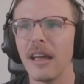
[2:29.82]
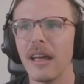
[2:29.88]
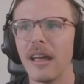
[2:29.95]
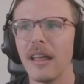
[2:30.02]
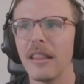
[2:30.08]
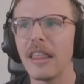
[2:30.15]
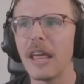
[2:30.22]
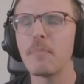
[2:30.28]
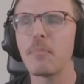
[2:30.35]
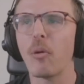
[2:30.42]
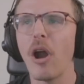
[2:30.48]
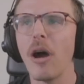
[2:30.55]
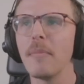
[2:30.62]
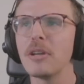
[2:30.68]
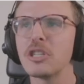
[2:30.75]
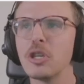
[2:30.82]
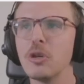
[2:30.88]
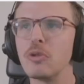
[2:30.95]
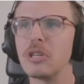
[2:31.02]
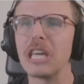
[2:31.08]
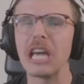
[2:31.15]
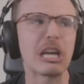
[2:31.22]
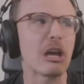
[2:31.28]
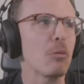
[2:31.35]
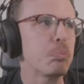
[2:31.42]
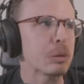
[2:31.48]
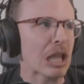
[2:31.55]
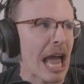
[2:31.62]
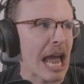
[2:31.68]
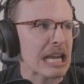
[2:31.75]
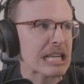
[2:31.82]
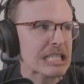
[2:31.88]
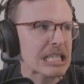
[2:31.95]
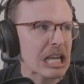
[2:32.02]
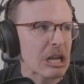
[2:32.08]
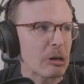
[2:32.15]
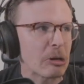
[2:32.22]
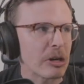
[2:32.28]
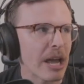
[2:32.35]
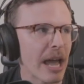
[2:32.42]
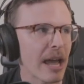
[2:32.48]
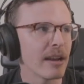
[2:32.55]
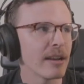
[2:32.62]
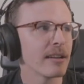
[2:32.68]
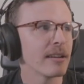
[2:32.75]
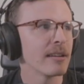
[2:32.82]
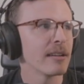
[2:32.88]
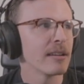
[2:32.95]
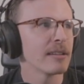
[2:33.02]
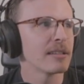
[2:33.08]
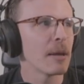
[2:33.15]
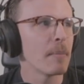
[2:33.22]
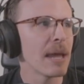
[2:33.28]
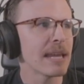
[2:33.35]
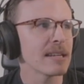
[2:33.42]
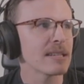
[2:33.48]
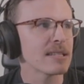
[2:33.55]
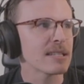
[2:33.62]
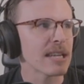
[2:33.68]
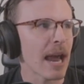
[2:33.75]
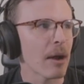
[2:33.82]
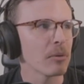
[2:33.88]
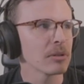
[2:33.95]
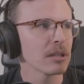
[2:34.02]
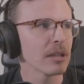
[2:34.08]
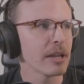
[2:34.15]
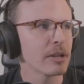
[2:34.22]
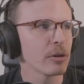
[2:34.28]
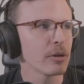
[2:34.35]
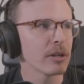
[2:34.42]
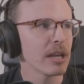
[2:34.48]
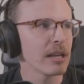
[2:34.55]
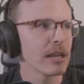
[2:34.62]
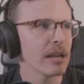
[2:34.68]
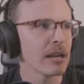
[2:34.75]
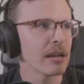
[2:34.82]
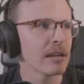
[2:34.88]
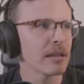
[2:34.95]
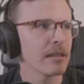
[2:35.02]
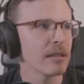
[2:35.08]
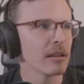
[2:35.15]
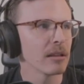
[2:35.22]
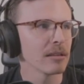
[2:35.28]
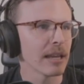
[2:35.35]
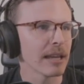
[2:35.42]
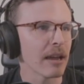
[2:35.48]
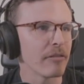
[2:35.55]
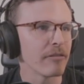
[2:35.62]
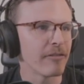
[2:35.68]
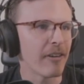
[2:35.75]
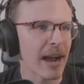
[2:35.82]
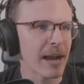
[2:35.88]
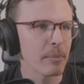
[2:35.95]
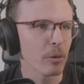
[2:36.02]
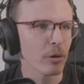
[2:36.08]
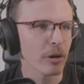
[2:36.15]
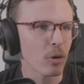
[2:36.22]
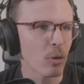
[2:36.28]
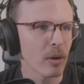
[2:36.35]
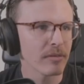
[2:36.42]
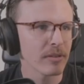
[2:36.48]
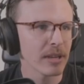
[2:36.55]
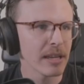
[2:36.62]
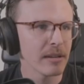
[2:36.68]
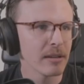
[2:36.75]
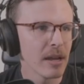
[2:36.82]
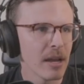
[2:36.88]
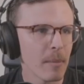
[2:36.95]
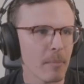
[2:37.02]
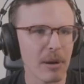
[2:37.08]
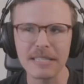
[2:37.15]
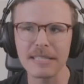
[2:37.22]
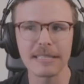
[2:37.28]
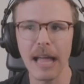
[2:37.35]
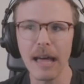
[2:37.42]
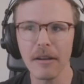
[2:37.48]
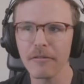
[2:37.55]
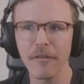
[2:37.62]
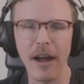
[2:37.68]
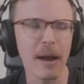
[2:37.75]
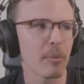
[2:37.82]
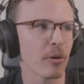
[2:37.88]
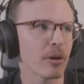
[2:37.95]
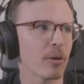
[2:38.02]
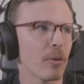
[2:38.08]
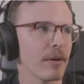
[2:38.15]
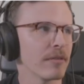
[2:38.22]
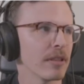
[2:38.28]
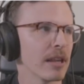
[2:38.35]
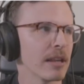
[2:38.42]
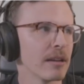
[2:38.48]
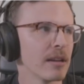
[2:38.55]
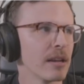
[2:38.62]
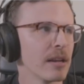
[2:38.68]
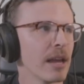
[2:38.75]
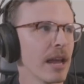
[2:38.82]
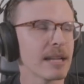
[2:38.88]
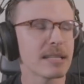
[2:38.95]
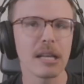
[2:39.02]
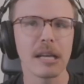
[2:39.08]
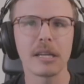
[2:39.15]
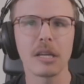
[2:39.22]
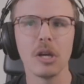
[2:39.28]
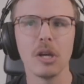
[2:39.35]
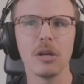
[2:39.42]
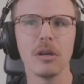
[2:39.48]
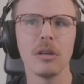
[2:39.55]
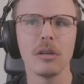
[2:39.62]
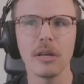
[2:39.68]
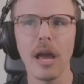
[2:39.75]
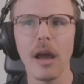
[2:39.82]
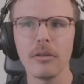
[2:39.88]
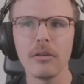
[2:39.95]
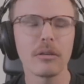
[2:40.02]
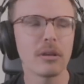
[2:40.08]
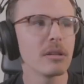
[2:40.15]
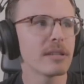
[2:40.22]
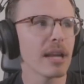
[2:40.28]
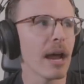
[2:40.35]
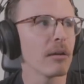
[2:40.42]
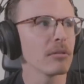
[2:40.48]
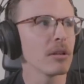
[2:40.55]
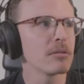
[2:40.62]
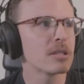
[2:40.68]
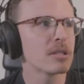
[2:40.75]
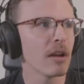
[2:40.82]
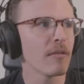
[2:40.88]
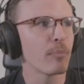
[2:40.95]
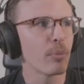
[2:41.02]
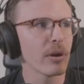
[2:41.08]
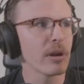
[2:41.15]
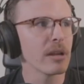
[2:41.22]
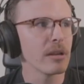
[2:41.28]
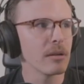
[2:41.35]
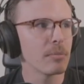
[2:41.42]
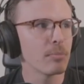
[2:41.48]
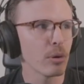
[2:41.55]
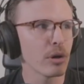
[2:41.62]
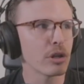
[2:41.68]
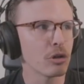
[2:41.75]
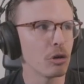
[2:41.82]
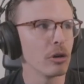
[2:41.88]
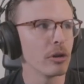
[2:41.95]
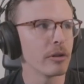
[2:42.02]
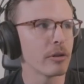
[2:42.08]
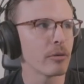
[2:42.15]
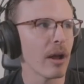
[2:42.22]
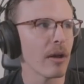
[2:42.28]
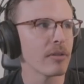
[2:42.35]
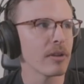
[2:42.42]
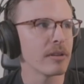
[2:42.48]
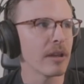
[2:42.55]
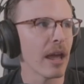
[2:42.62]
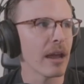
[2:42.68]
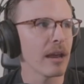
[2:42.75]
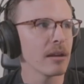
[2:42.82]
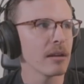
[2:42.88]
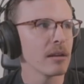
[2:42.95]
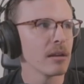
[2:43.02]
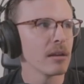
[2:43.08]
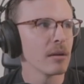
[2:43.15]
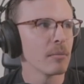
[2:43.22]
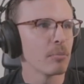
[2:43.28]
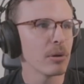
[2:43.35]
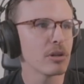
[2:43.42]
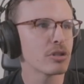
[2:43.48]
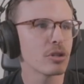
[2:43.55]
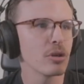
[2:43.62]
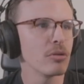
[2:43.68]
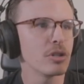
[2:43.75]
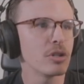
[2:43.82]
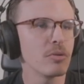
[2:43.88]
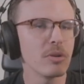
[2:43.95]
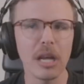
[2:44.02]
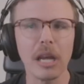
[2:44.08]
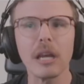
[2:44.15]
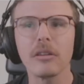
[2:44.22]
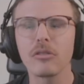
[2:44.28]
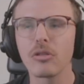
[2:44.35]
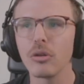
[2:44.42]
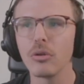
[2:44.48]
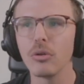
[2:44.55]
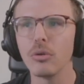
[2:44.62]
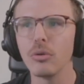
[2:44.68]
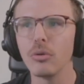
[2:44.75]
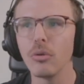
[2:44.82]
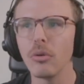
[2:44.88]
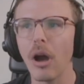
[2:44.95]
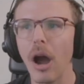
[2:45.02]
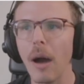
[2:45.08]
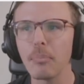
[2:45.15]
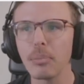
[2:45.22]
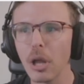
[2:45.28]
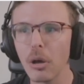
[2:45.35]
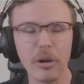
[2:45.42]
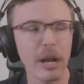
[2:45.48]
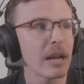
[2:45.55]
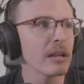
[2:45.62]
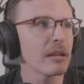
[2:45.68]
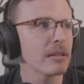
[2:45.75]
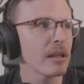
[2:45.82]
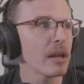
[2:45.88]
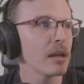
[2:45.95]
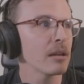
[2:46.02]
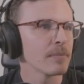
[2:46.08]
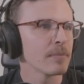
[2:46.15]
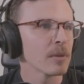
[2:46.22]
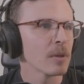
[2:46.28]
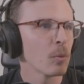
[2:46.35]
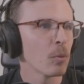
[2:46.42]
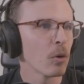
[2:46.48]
They promise you gigablast internet to make it sound like you're getting like a fiber equivalent, but it's not a fiber equivalent. It's like, yeah, you can download stuff pretty good throughout the day, but as soon as you need to upload anything, we're